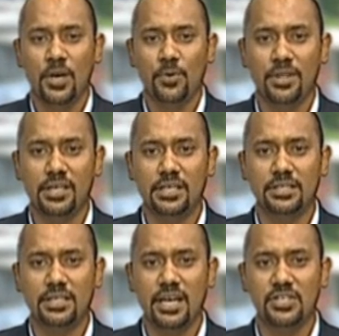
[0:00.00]
with an
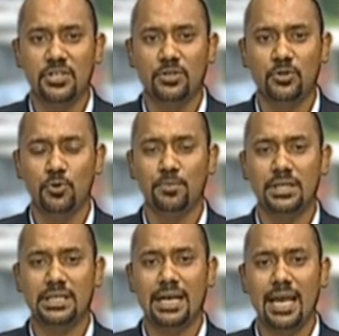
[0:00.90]
international
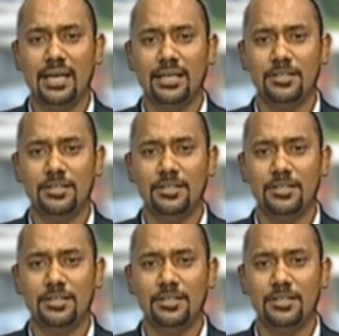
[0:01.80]
tournament likely